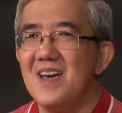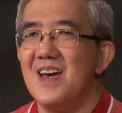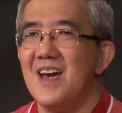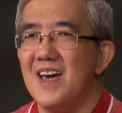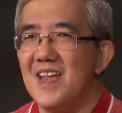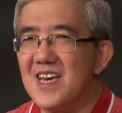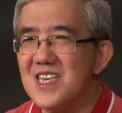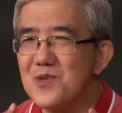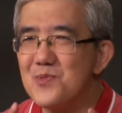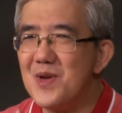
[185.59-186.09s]

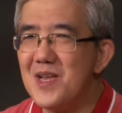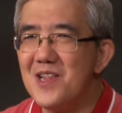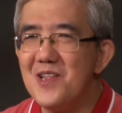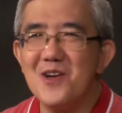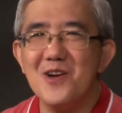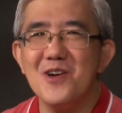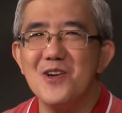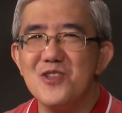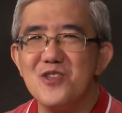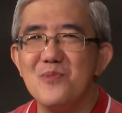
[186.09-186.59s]
And as we
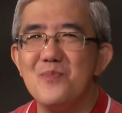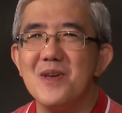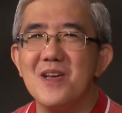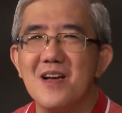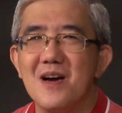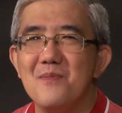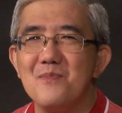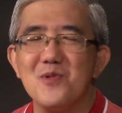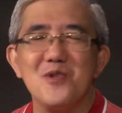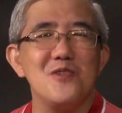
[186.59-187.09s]
learn to
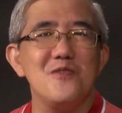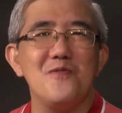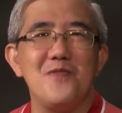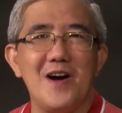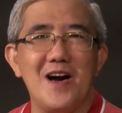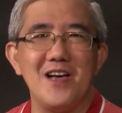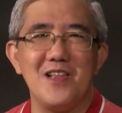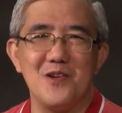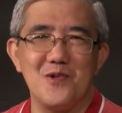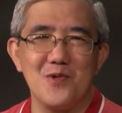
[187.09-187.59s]
become good
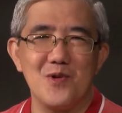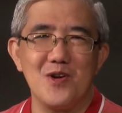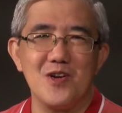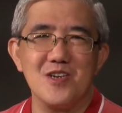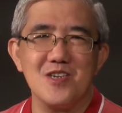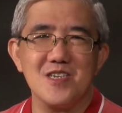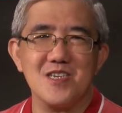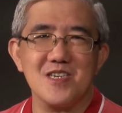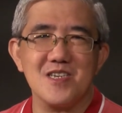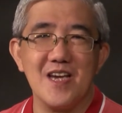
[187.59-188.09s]

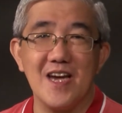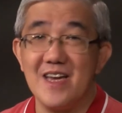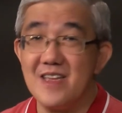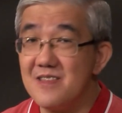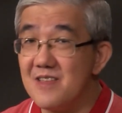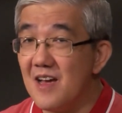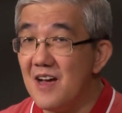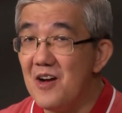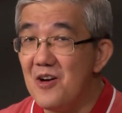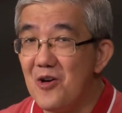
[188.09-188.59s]
followers
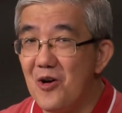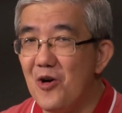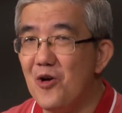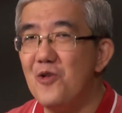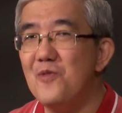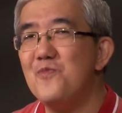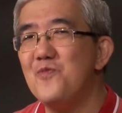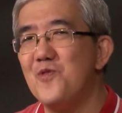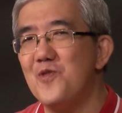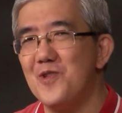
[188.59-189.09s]
and
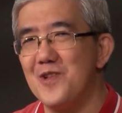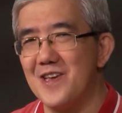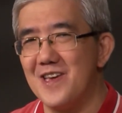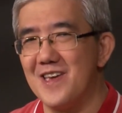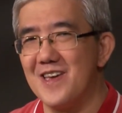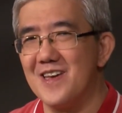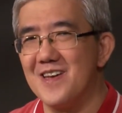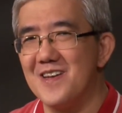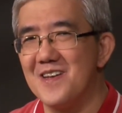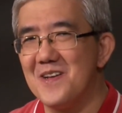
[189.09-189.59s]
hopefully
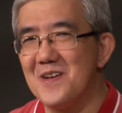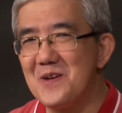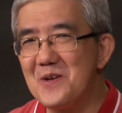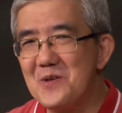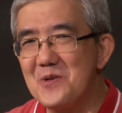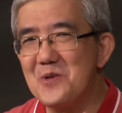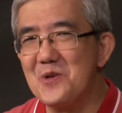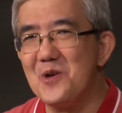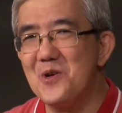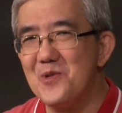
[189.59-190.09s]

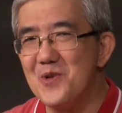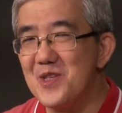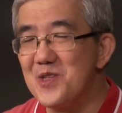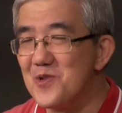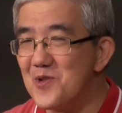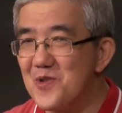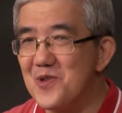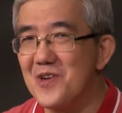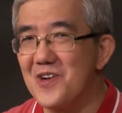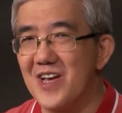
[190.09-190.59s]
grow
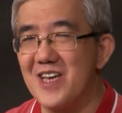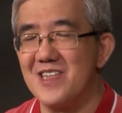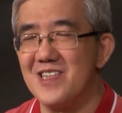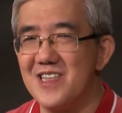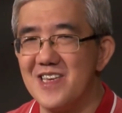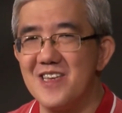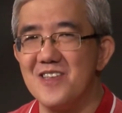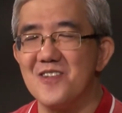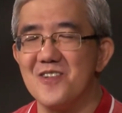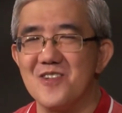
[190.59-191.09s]
into great
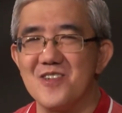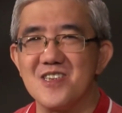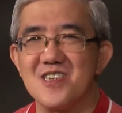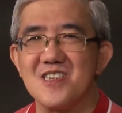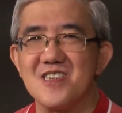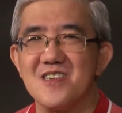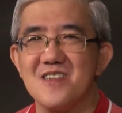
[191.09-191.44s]
leaders,